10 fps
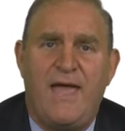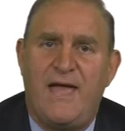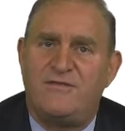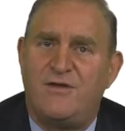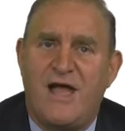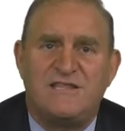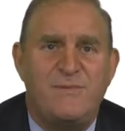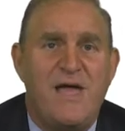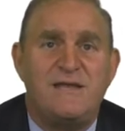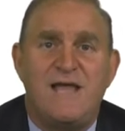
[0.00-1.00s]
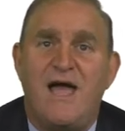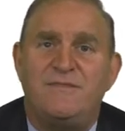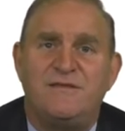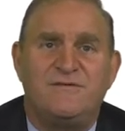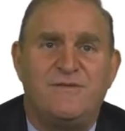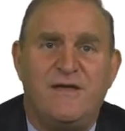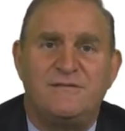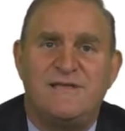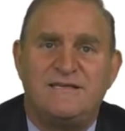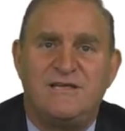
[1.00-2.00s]
And so, not to be undone, this, the
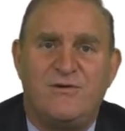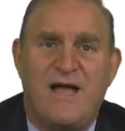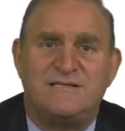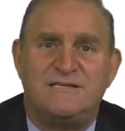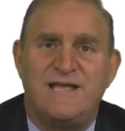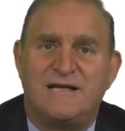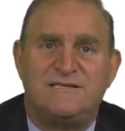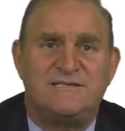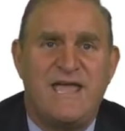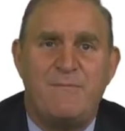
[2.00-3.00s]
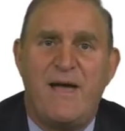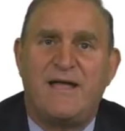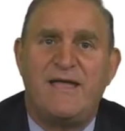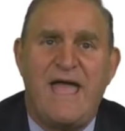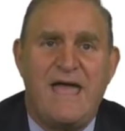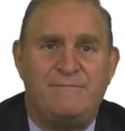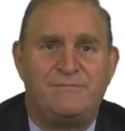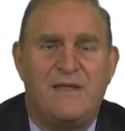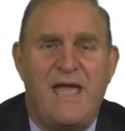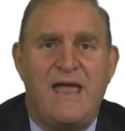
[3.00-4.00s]
Dixiecrats in Texas came back
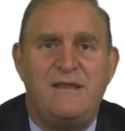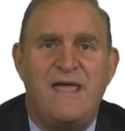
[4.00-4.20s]
again, and